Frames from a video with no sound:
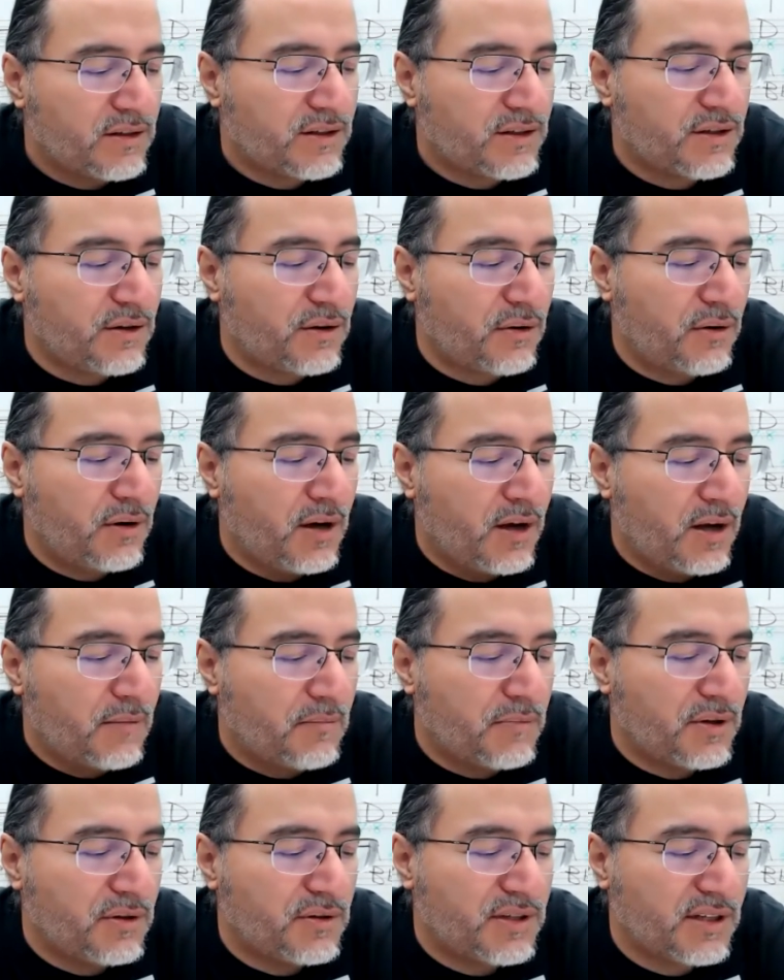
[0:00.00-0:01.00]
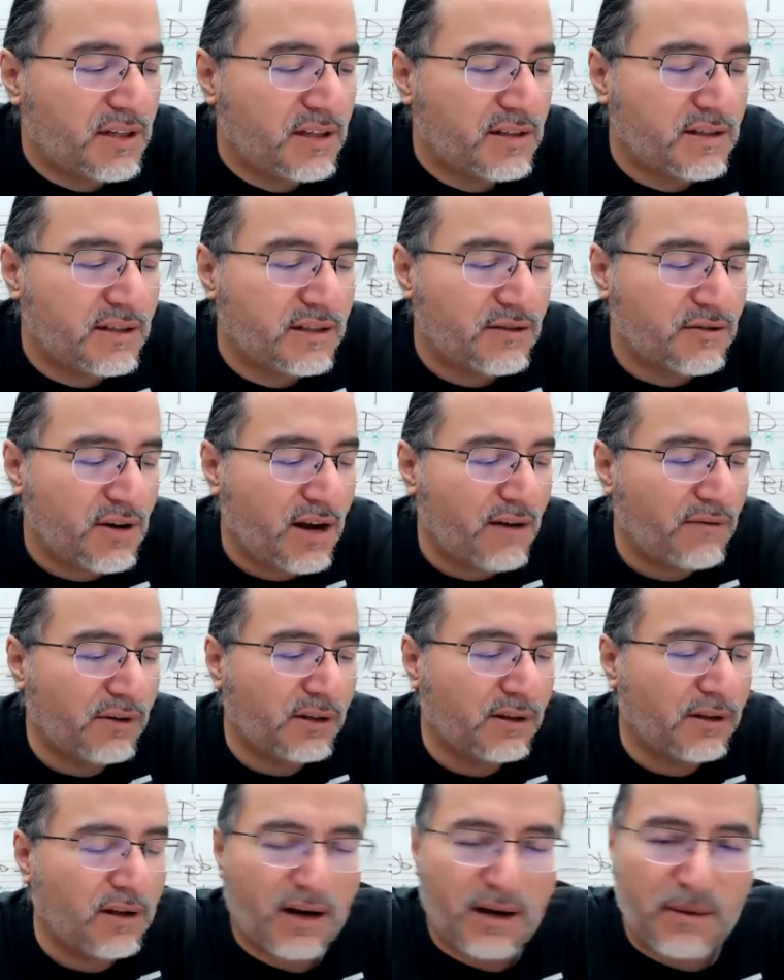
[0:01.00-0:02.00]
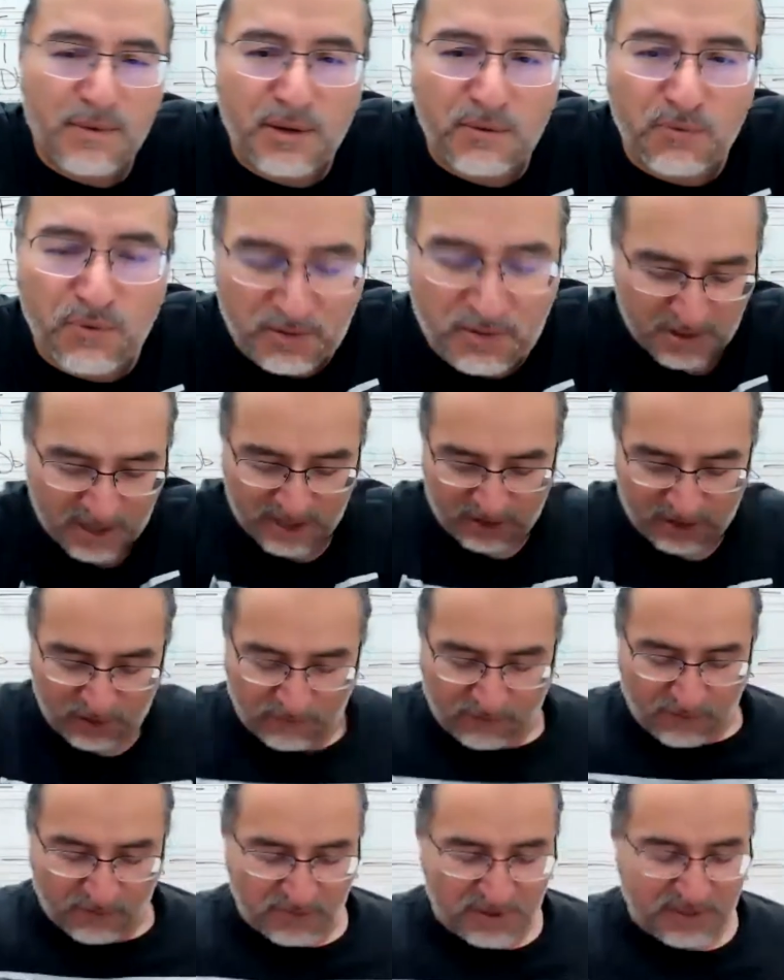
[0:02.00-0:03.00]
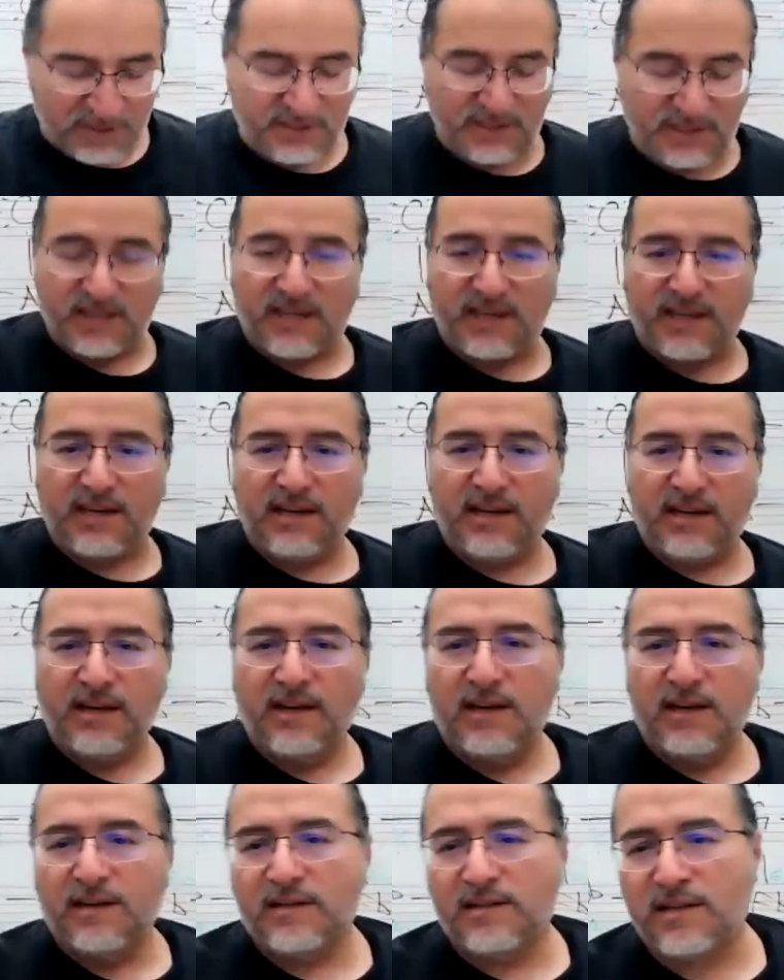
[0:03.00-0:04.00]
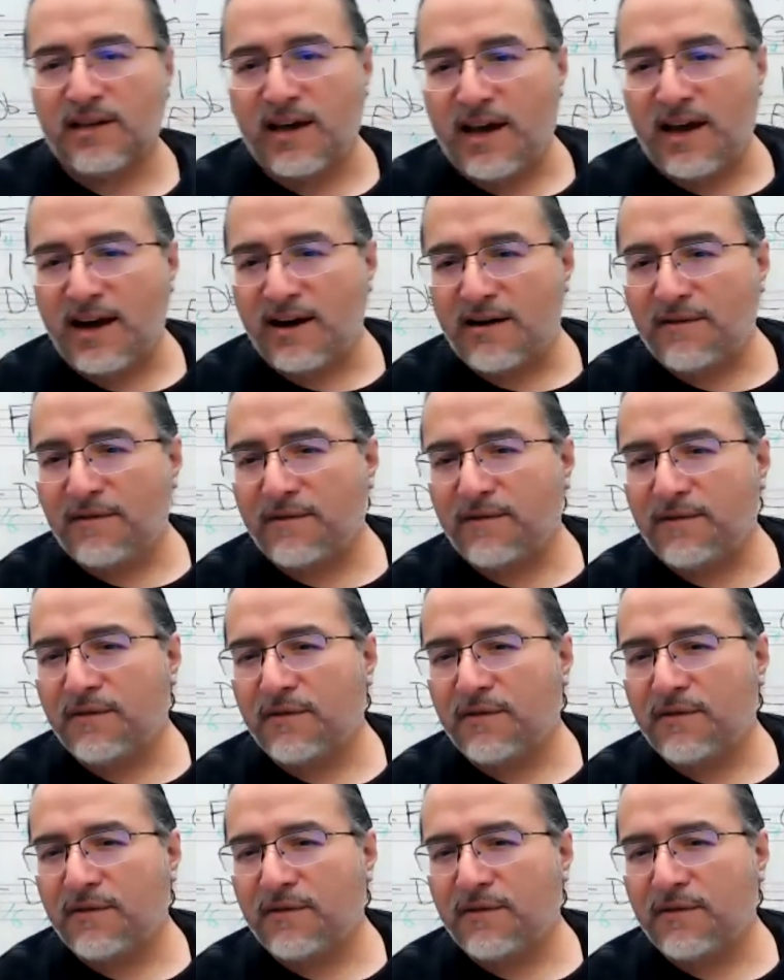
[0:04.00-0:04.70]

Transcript: So music doesn't travel long. I mean, we might go from C to F,